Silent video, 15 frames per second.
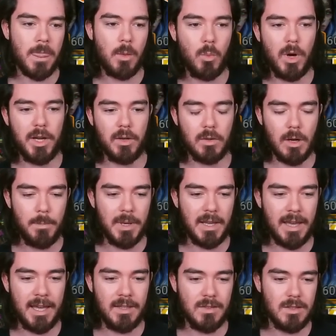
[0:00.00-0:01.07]
what you're up
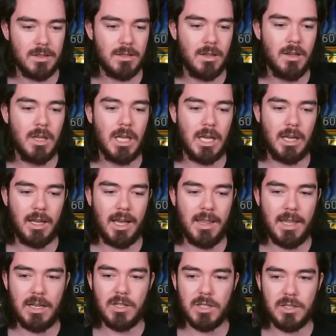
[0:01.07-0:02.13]
against, uh, and
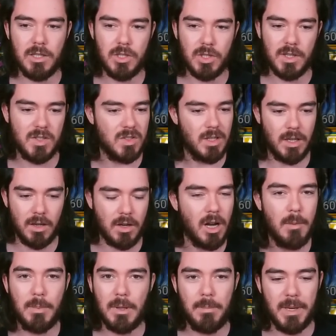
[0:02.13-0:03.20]
then just adjusting a
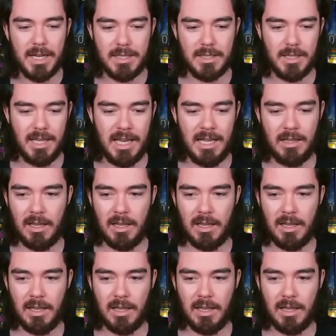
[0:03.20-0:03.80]
couple of picks at the end.